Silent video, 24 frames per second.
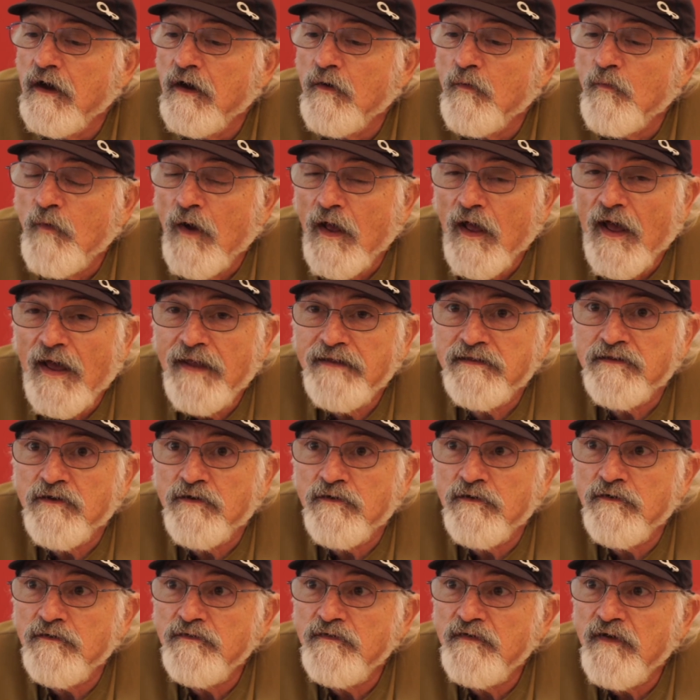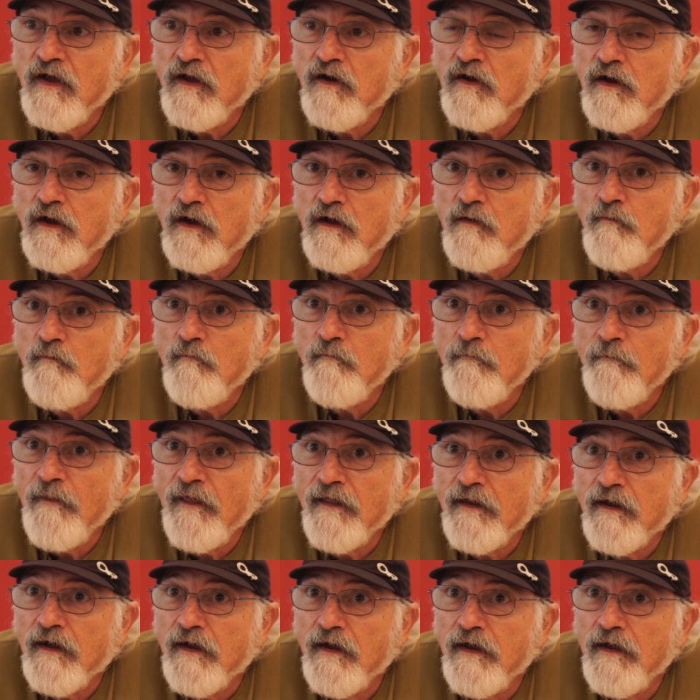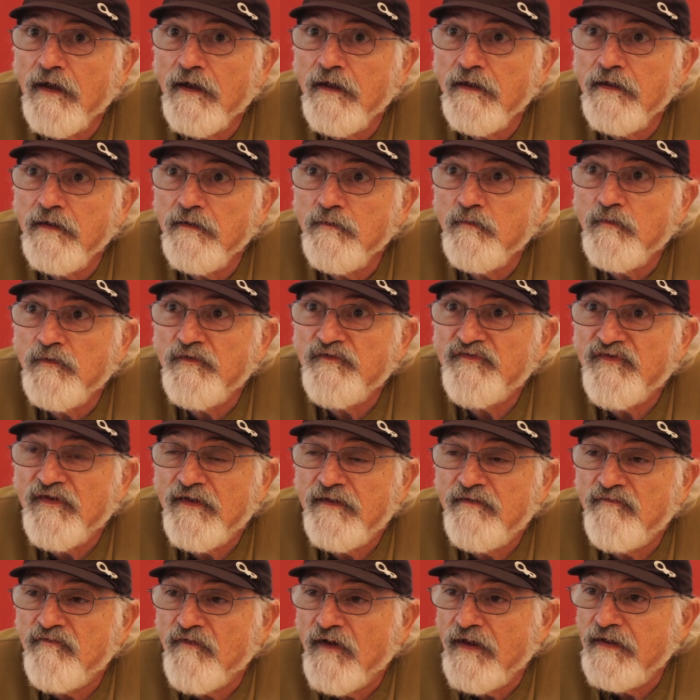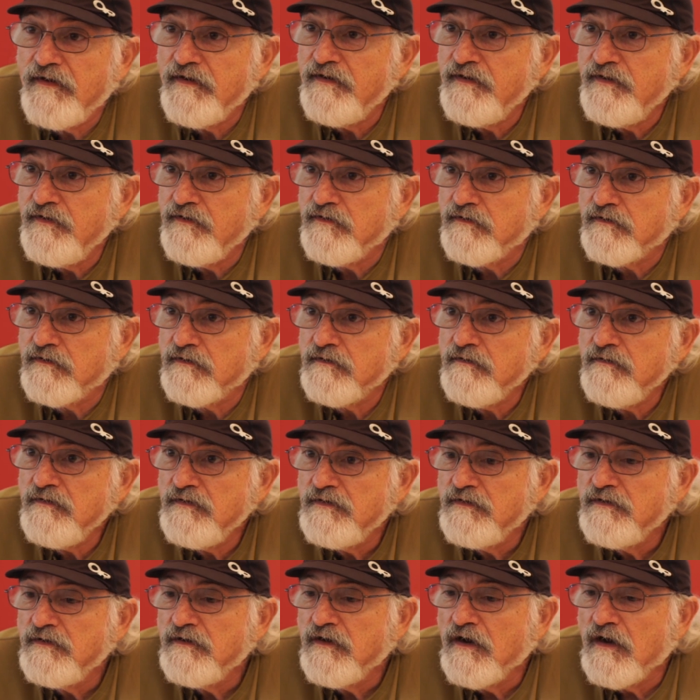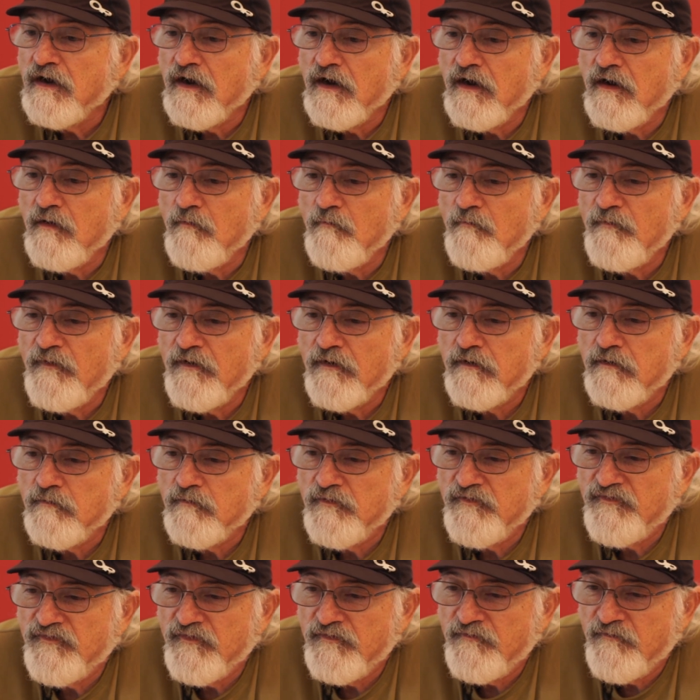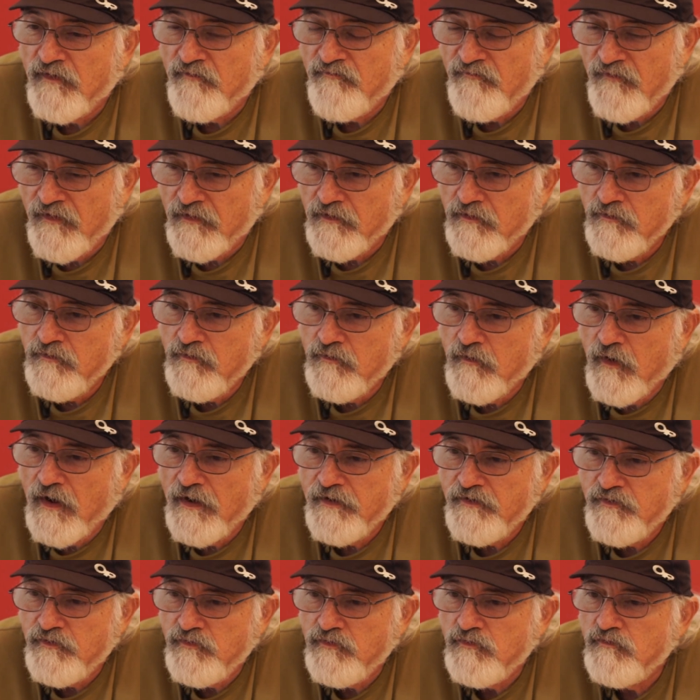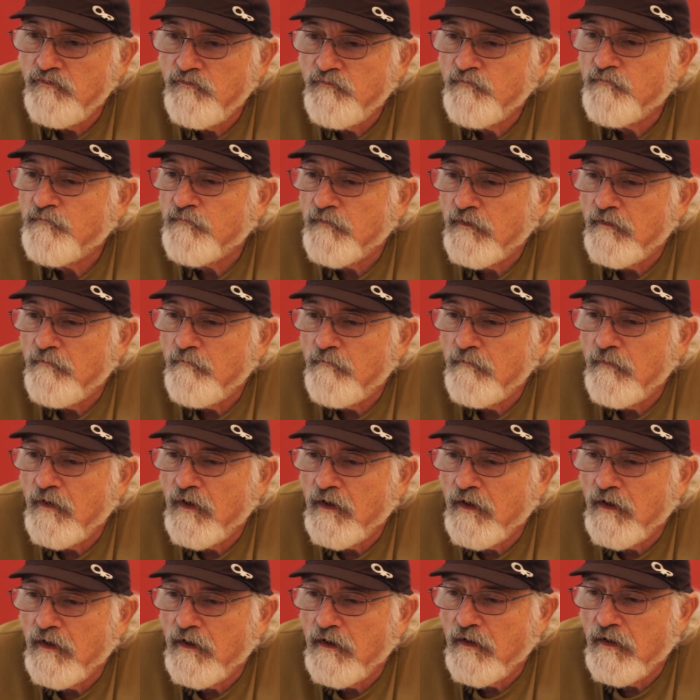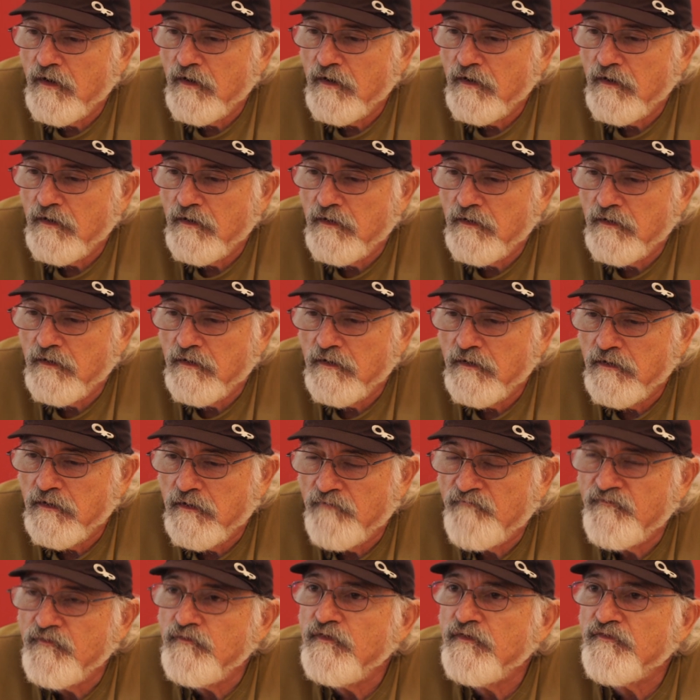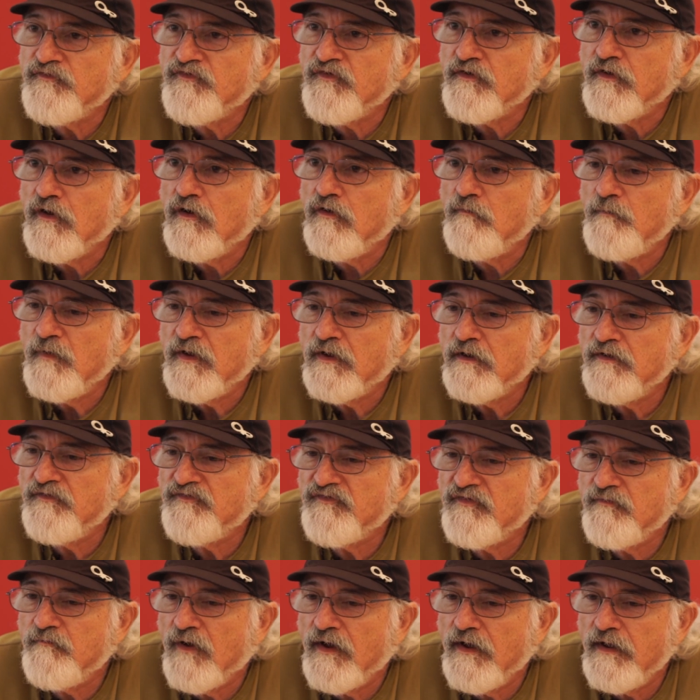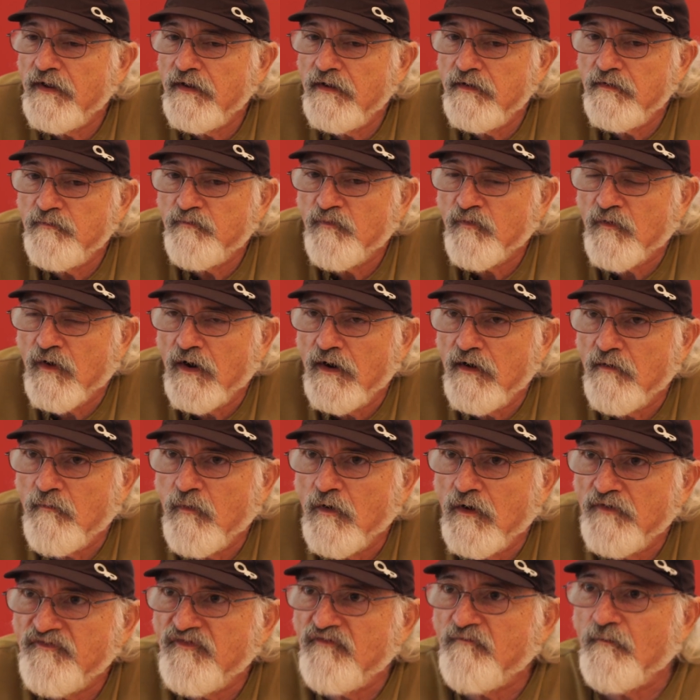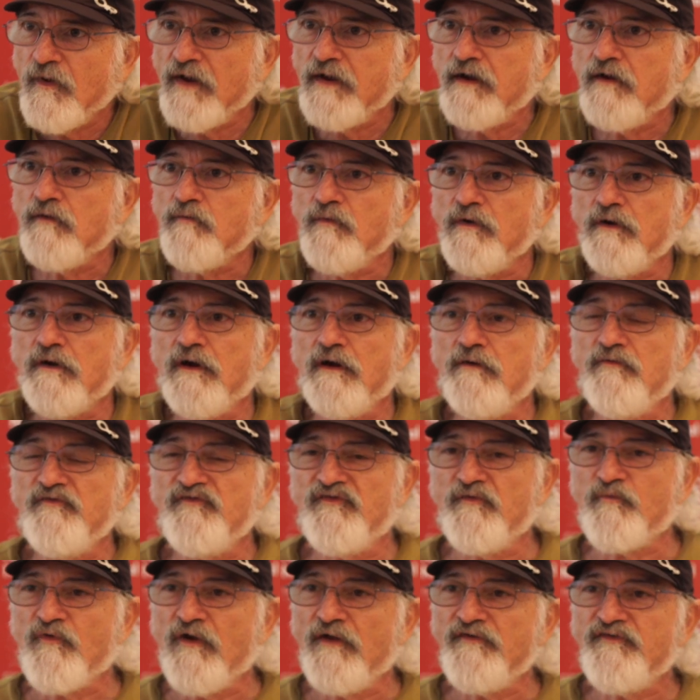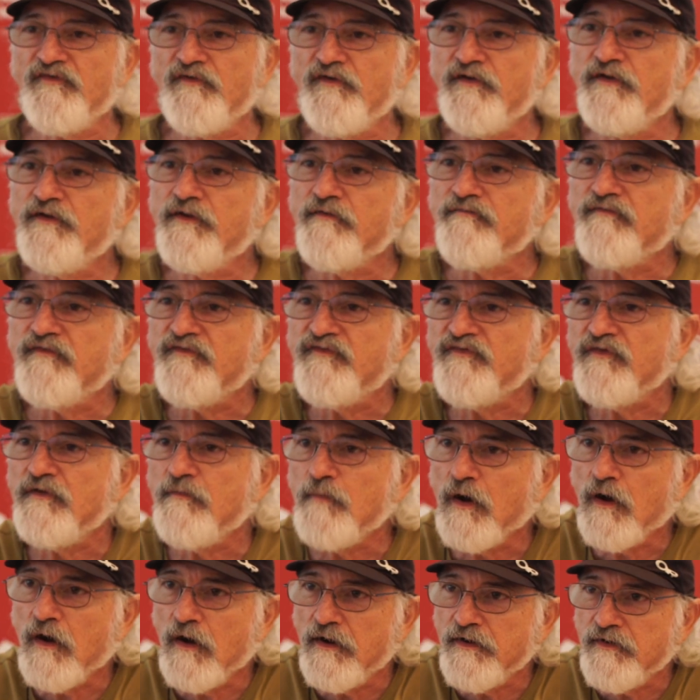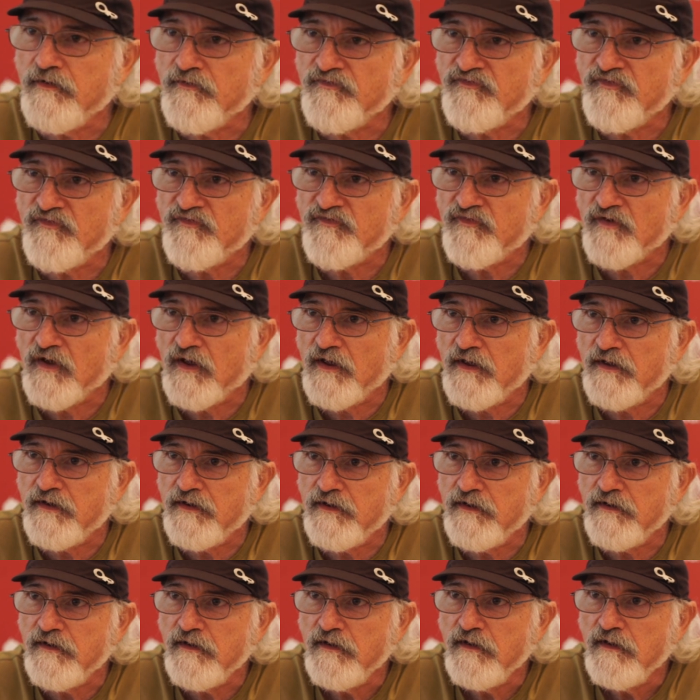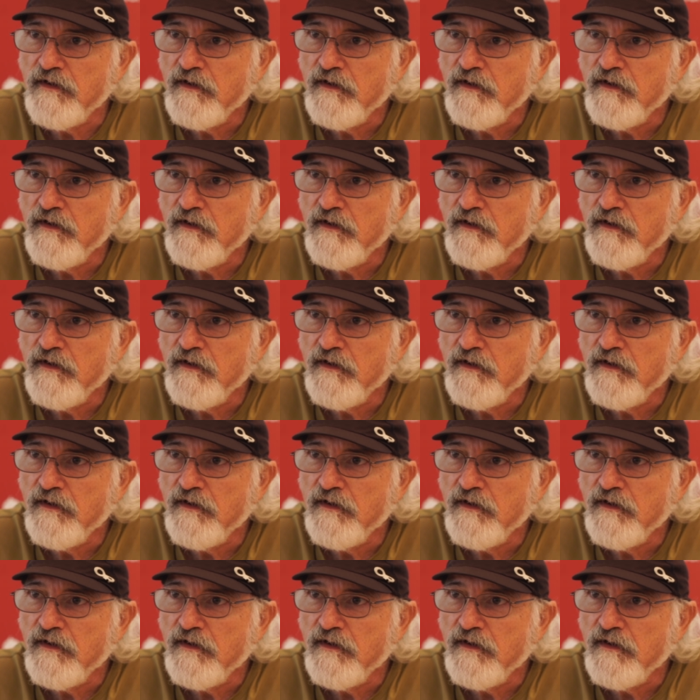Well, I learned that I was invited here. There was a fellow who I knew from a few years ago, because in my prior parts of my career I was the president of the Cinema Audio Society